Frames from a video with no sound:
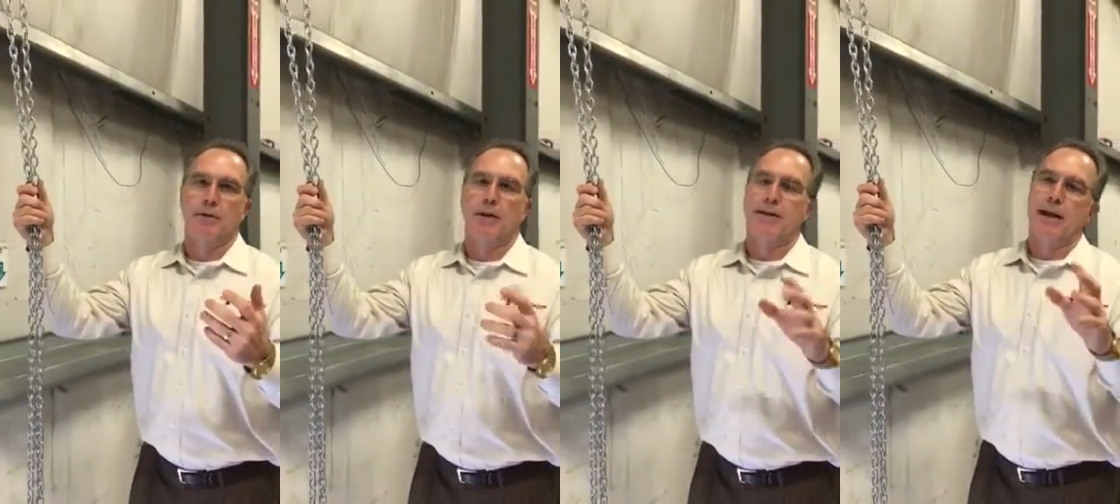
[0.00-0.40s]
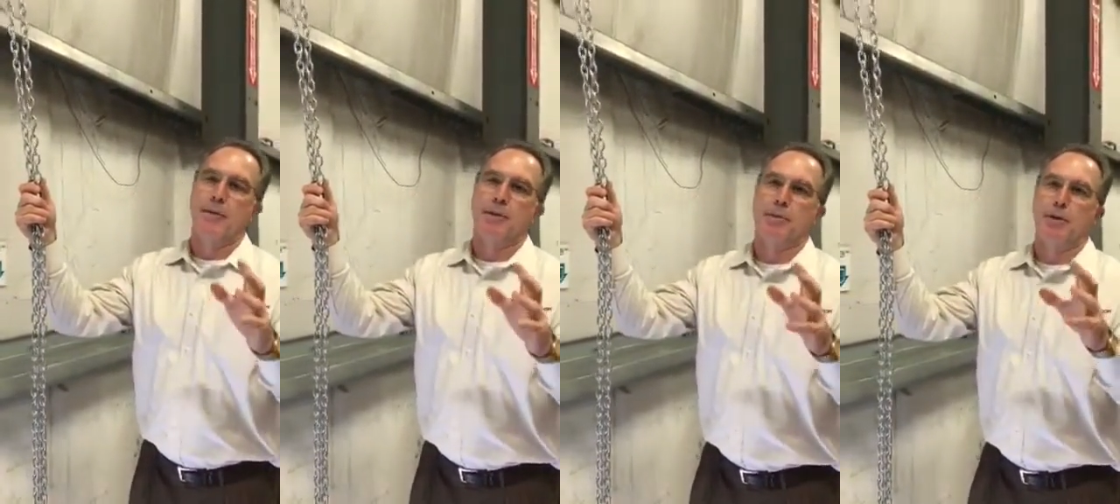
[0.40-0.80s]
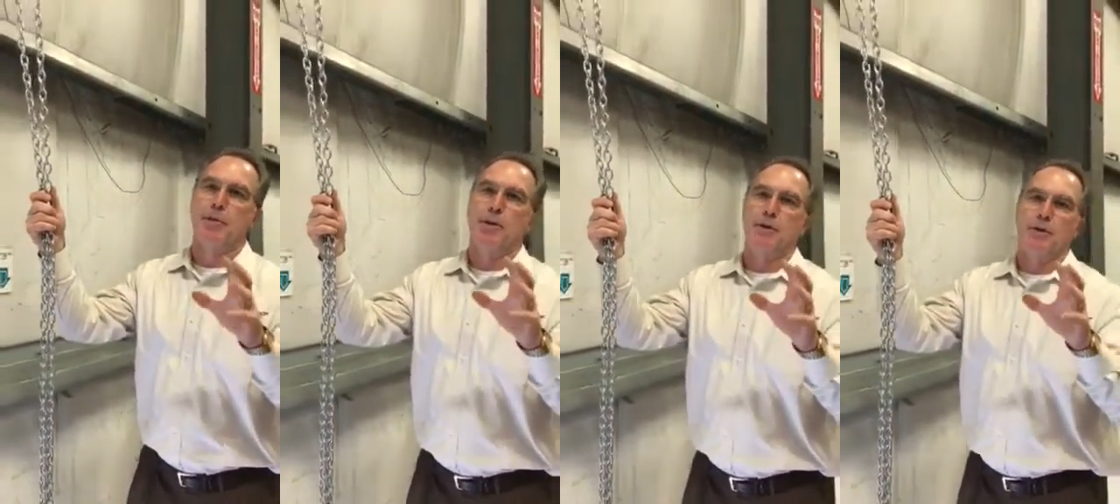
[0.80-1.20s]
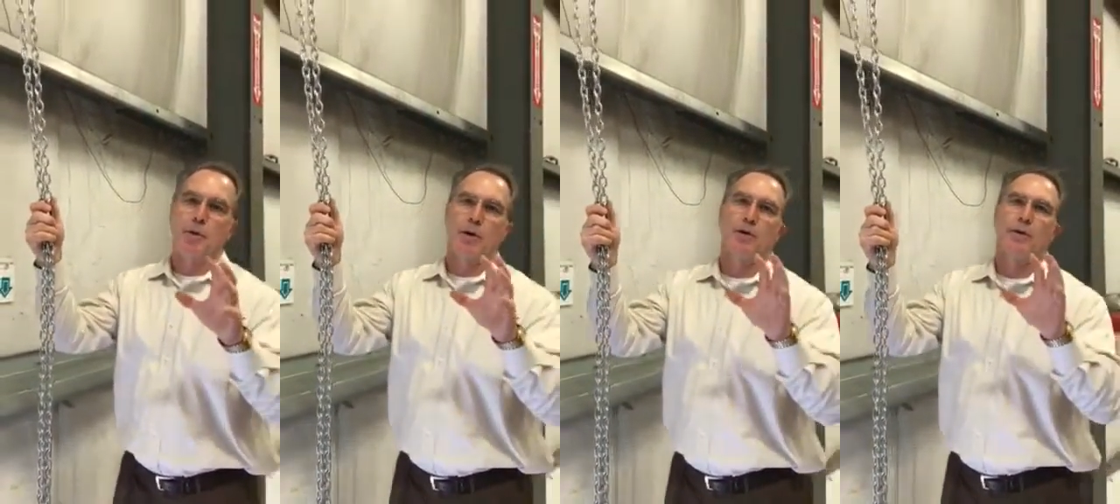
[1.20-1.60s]
Not damage, but you're putting the
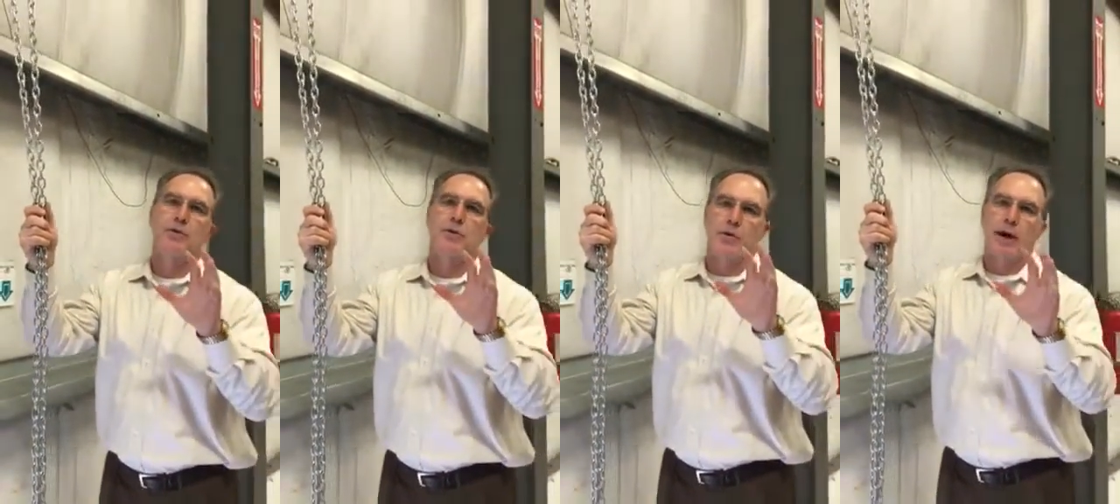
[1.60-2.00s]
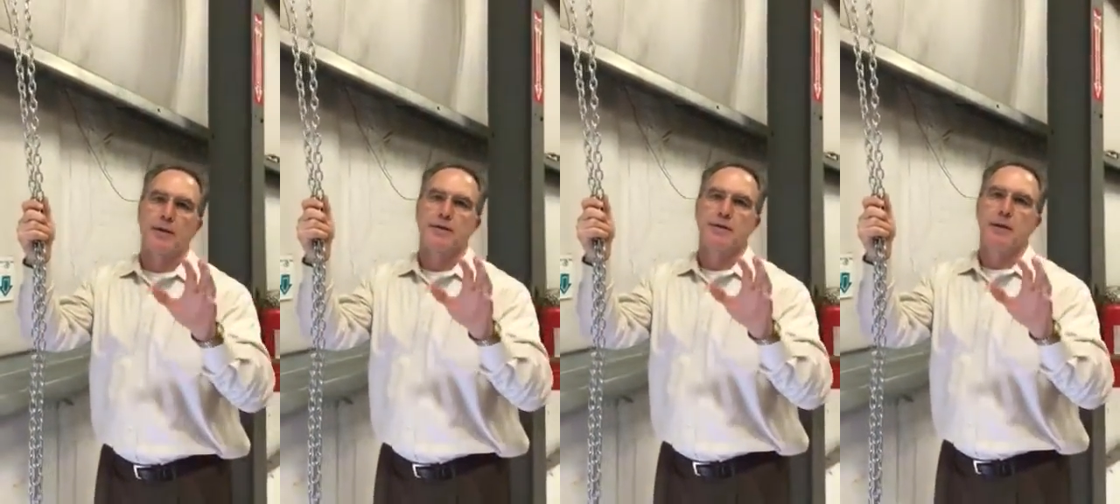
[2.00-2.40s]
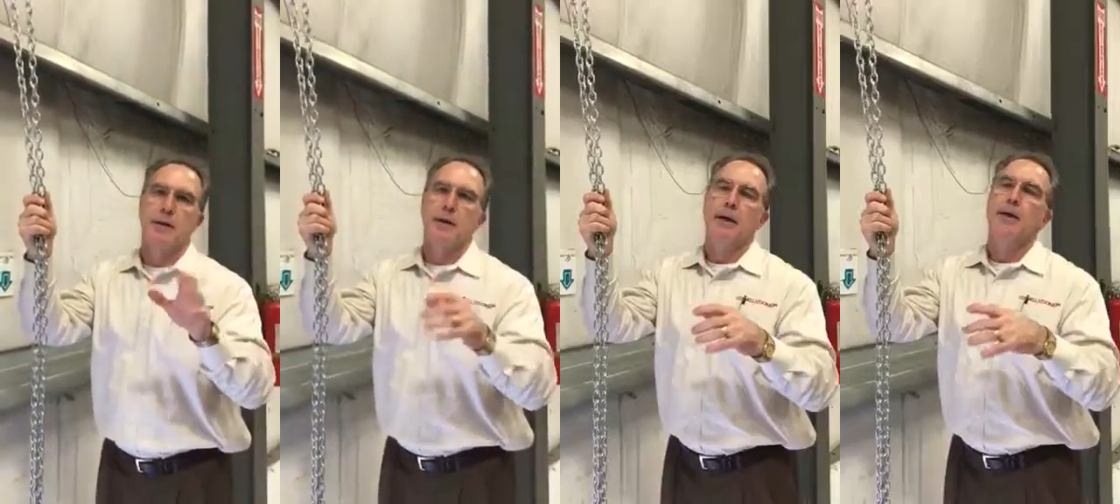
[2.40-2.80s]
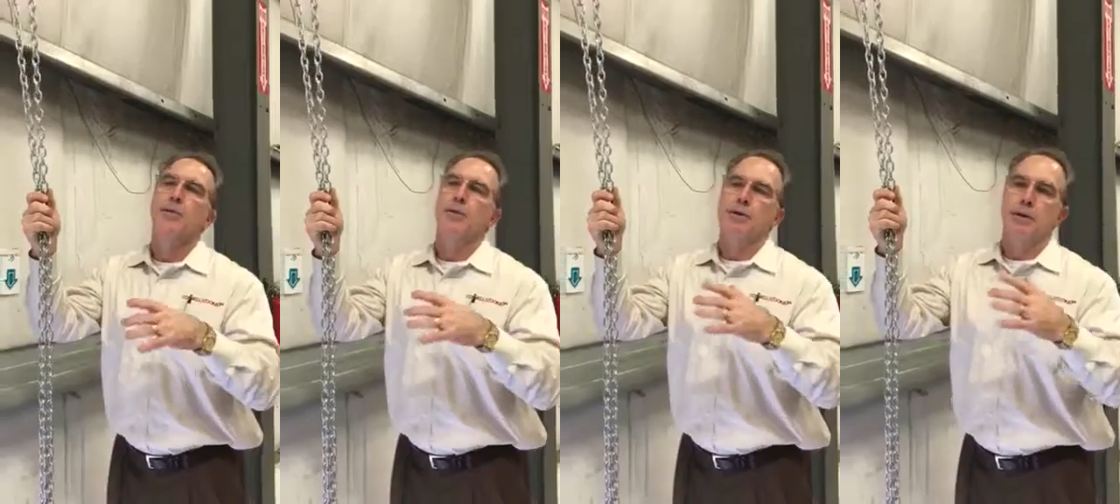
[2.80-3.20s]
door through stress,
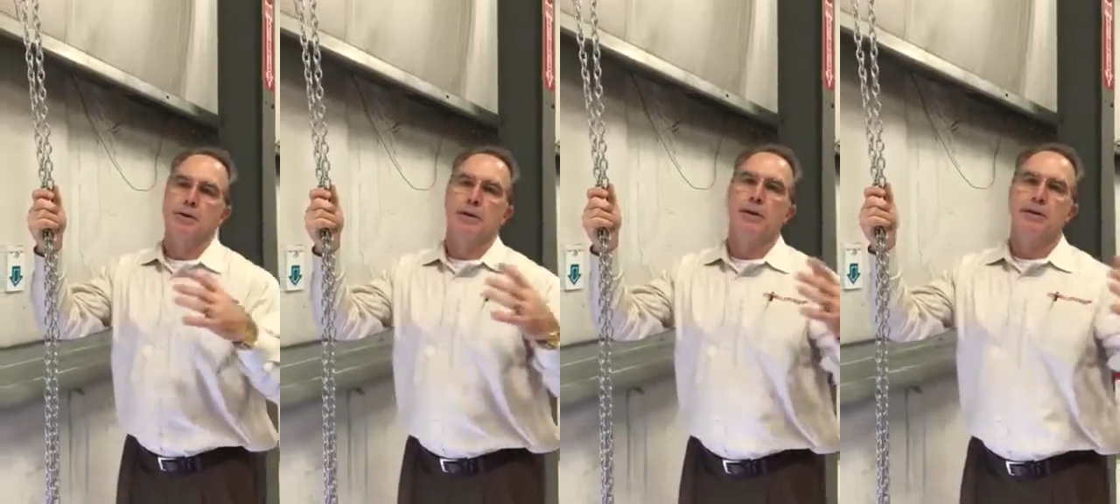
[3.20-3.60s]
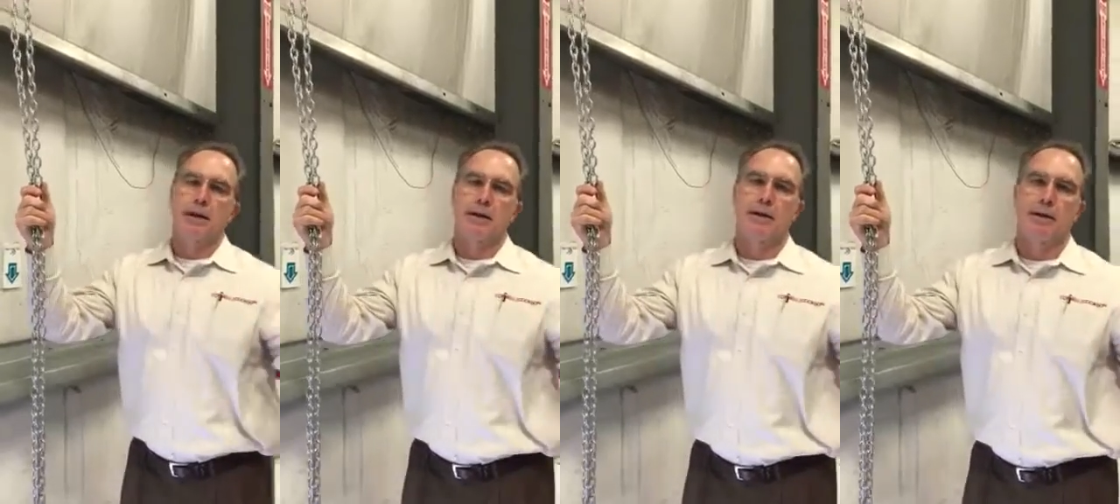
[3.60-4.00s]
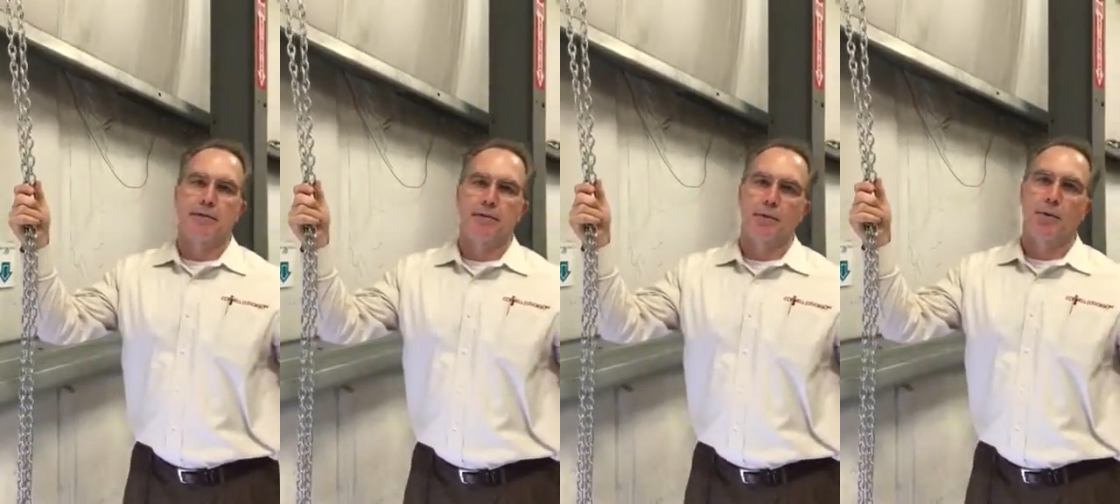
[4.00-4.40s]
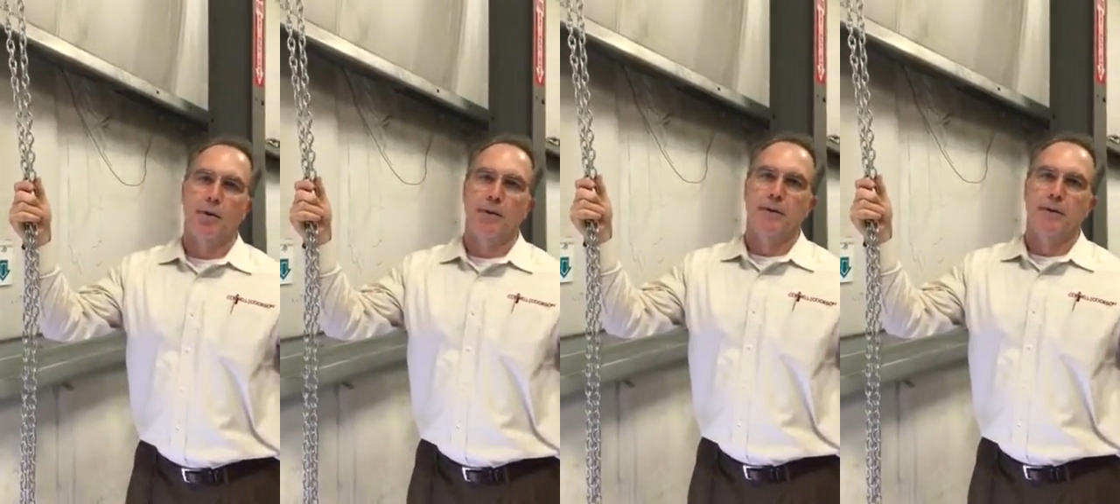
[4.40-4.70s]
reducing the cycle life of the door.